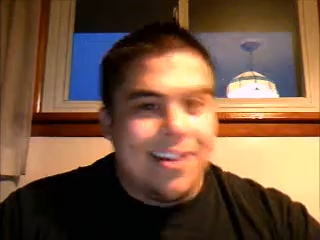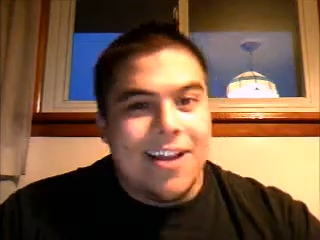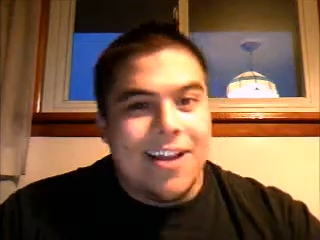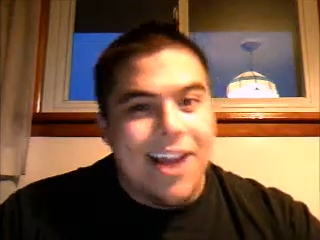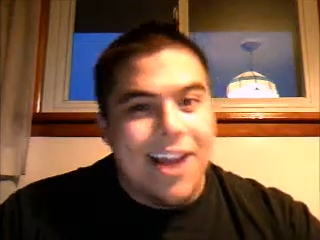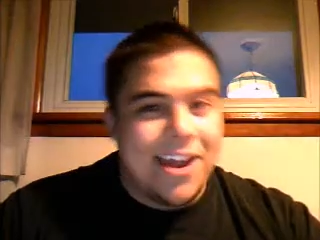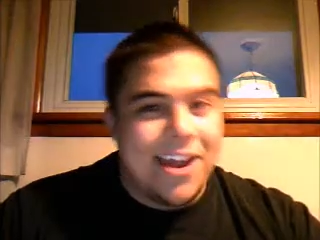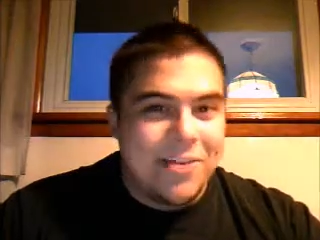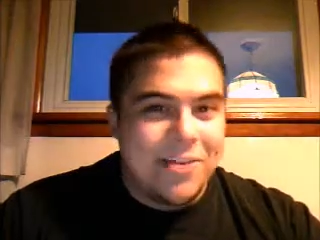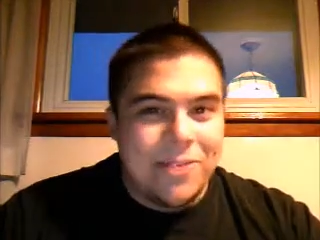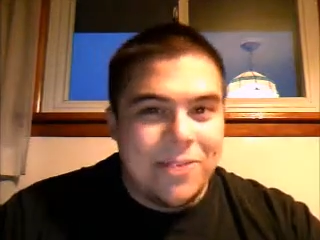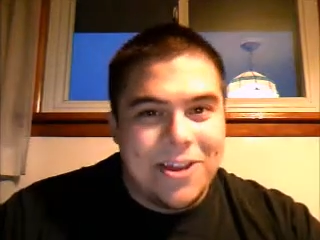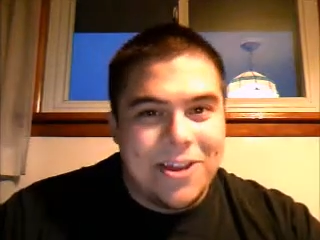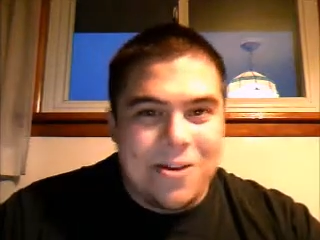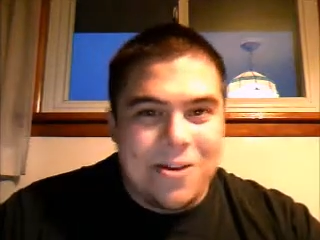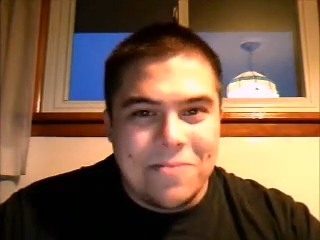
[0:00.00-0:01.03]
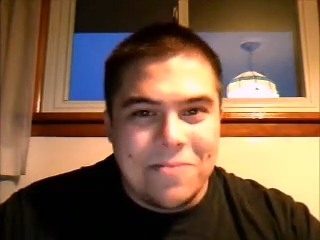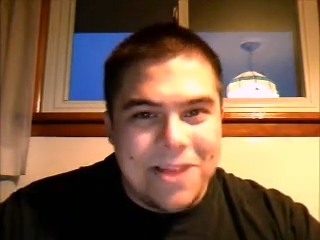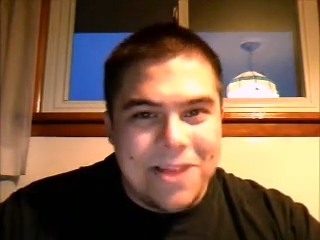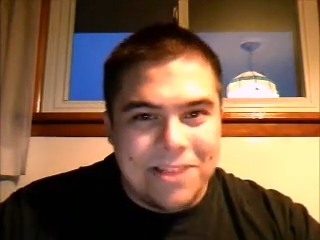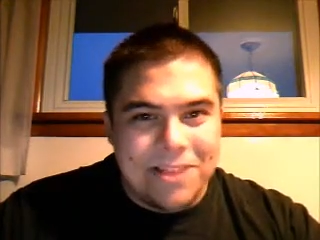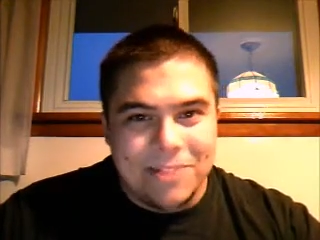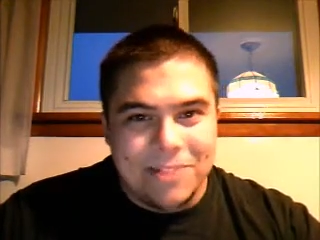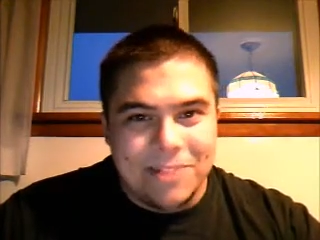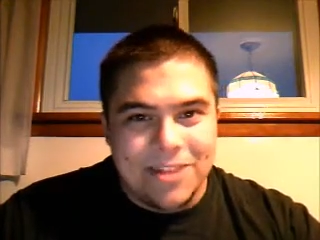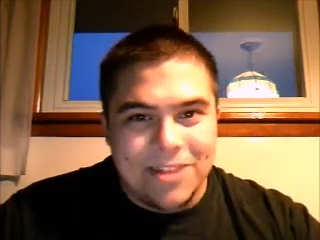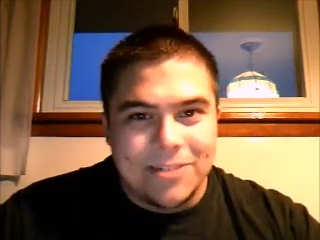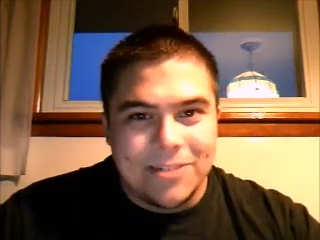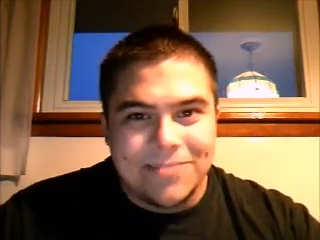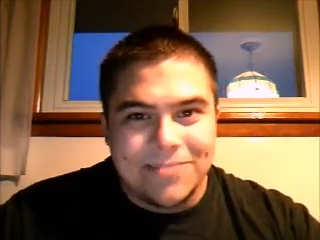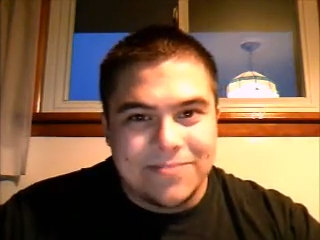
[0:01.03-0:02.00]
And we are back,
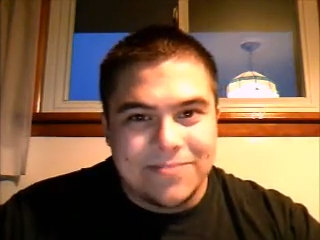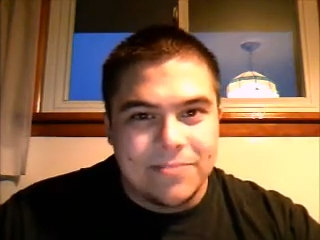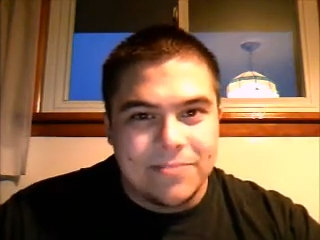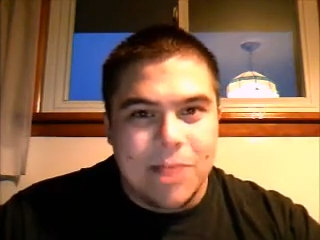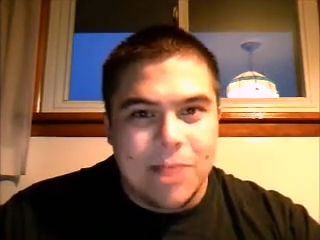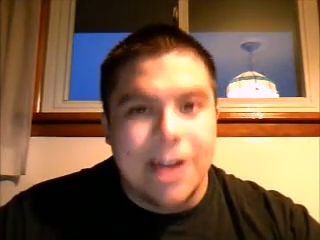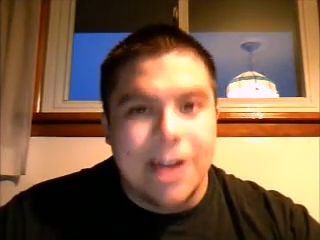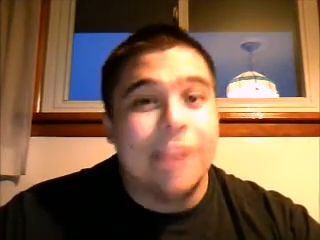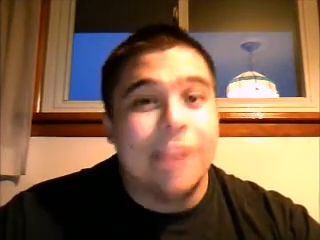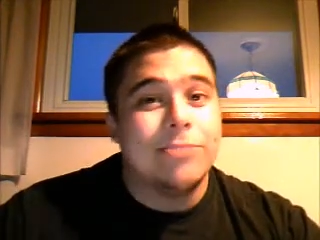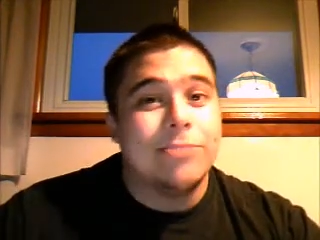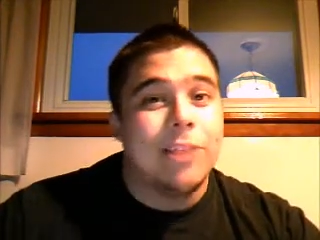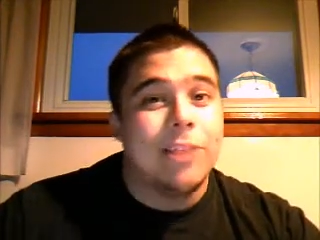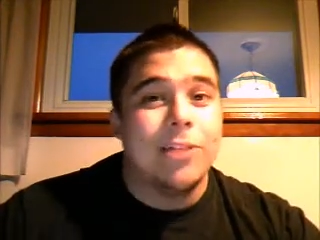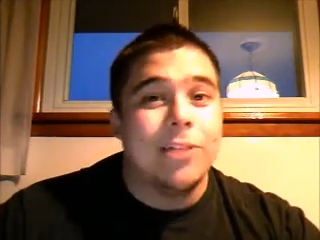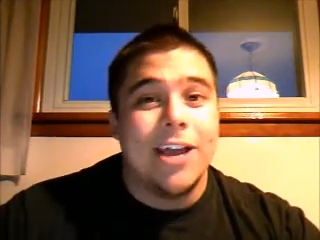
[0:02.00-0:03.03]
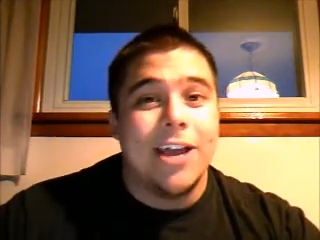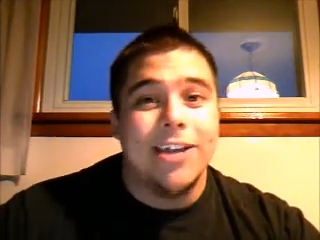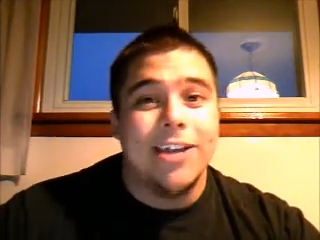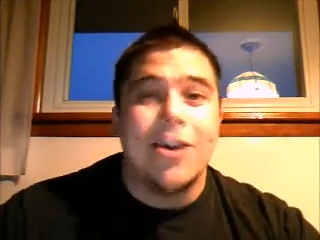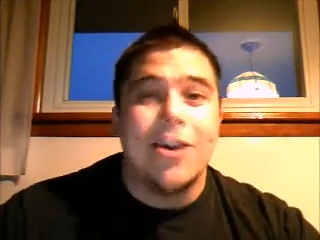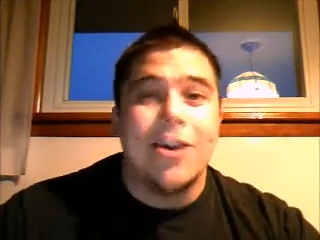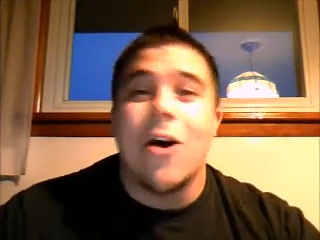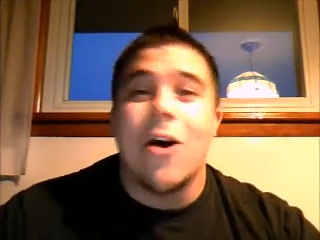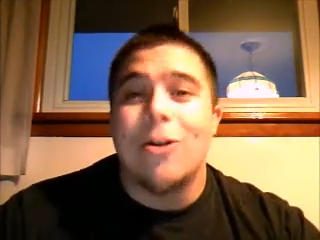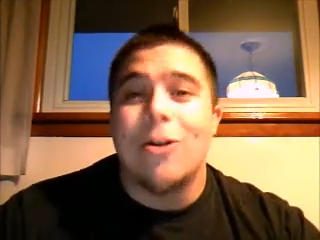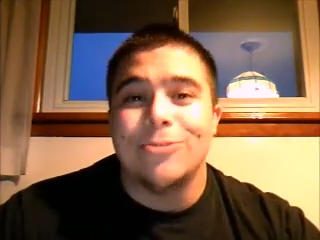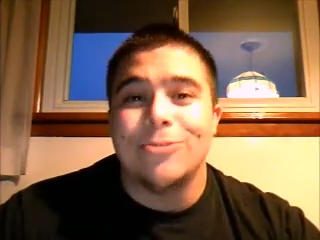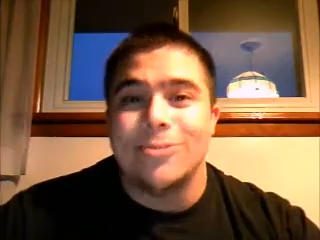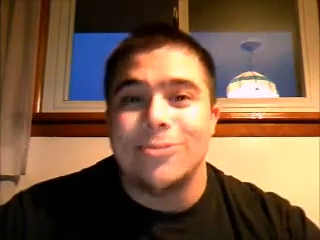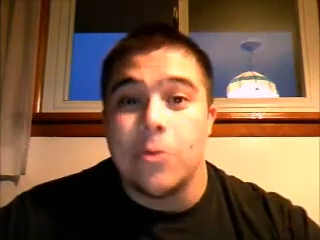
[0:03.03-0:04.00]
baby. My name's DoubleA, your
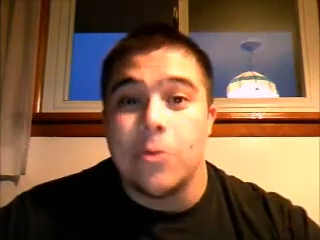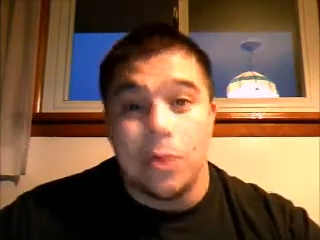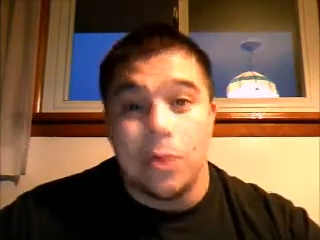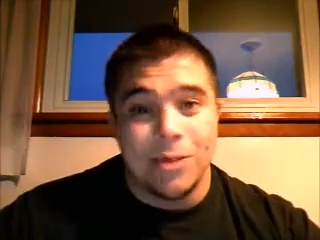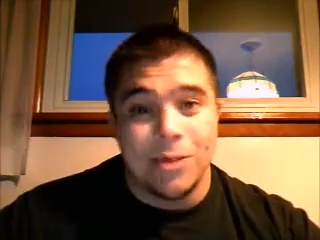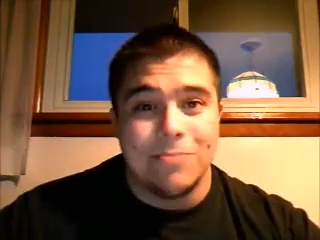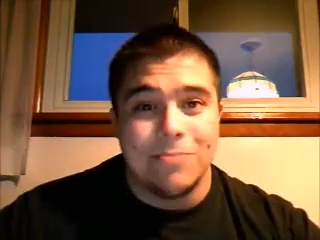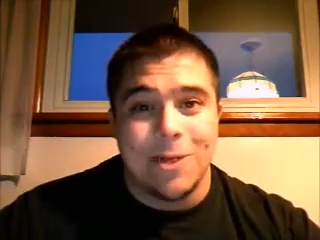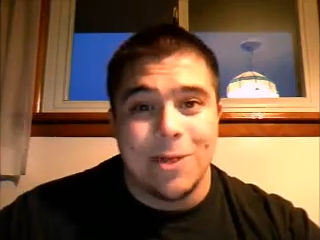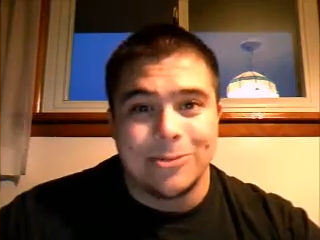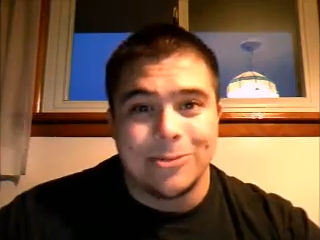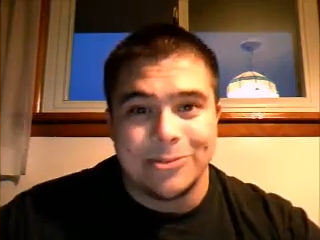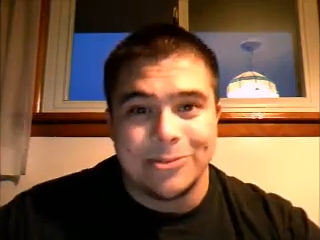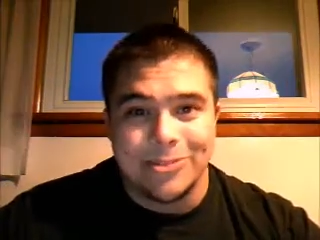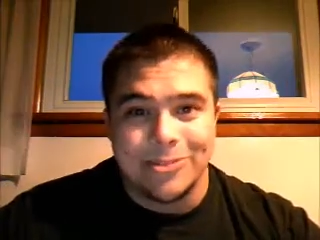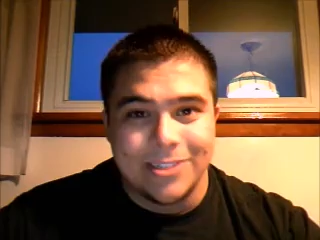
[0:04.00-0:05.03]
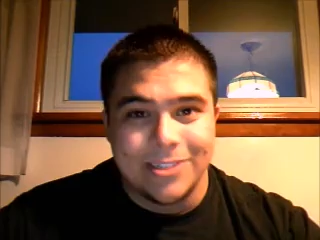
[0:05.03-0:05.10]
host, we're the most.